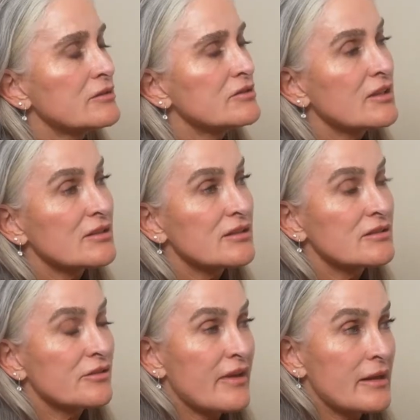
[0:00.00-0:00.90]
Does this
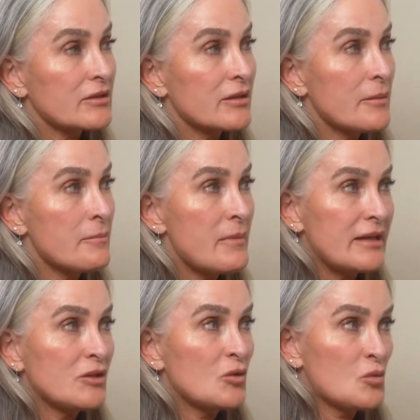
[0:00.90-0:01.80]
affect
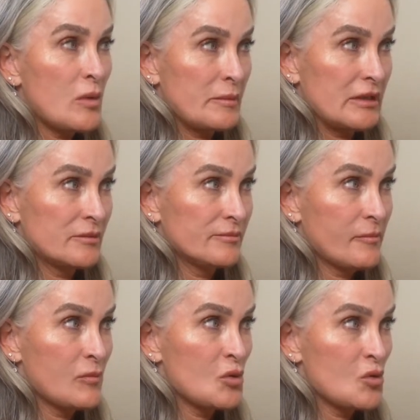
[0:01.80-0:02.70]
men or women
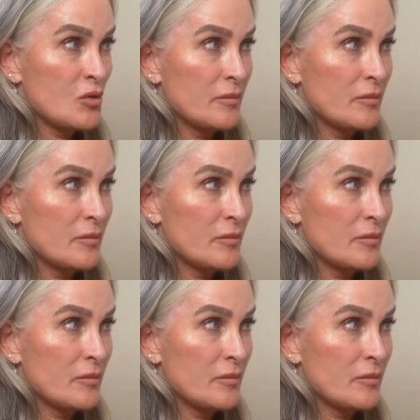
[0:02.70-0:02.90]
more?